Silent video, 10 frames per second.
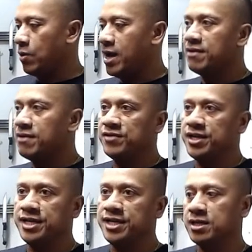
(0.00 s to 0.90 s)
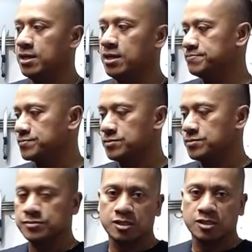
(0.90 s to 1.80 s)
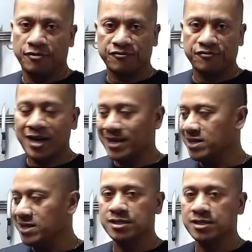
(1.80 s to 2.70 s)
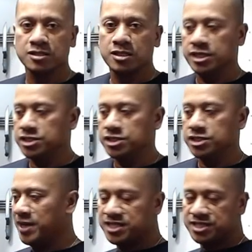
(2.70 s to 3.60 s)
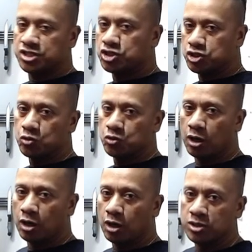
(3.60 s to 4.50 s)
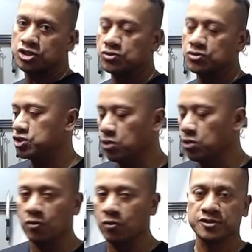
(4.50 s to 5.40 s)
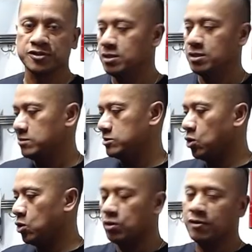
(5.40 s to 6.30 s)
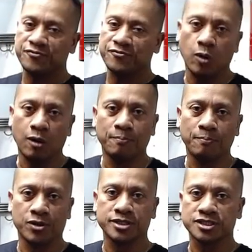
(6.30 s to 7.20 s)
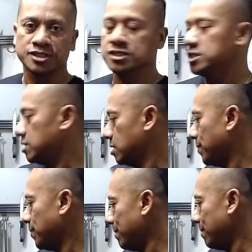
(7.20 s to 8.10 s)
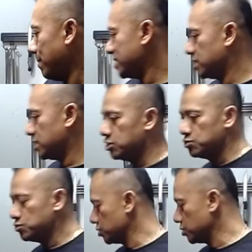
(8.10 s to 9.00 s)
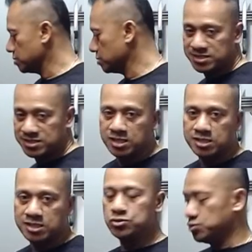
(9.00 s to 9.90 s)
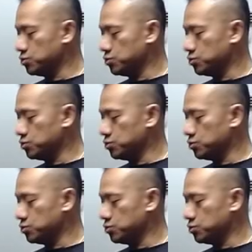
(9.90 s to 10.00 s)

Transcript: have a um, a fryolator. It's just basically two commercial stoves, total of 12 burners. But I basic use basically use